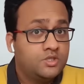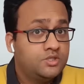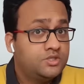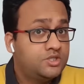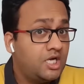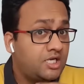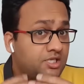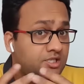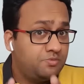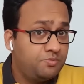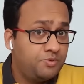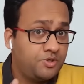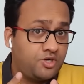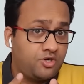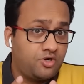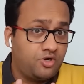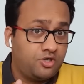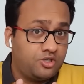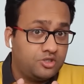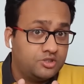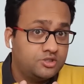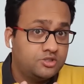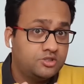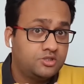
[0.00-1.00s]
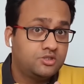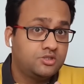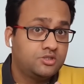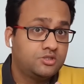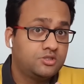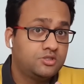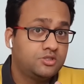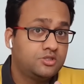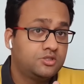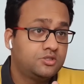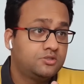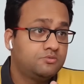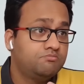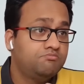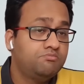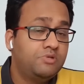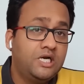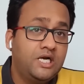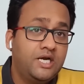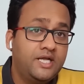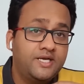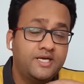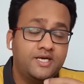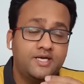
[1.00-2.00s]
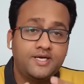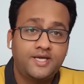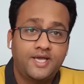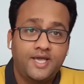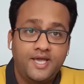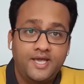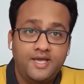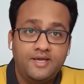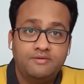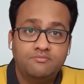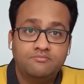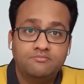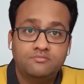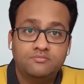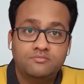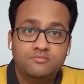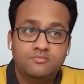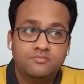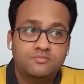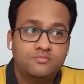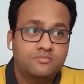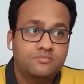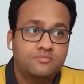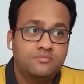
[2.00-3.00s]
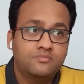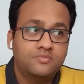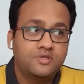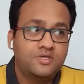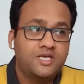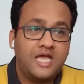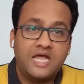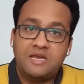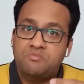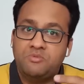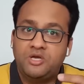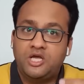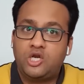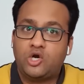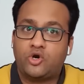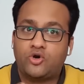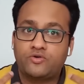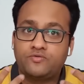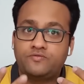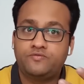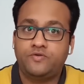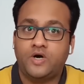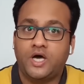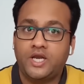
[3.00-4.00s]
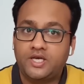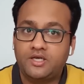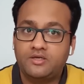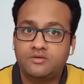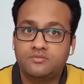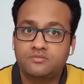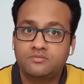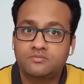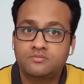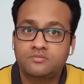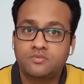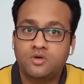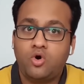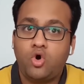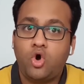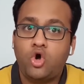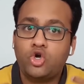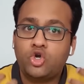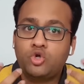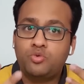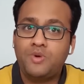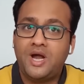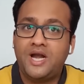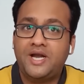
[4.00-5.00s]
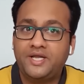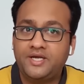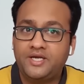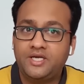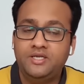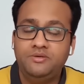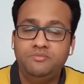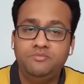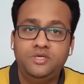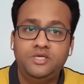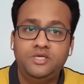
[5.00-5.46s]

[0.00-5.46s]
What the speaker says: Just because building a game can be a lot of fun, automatically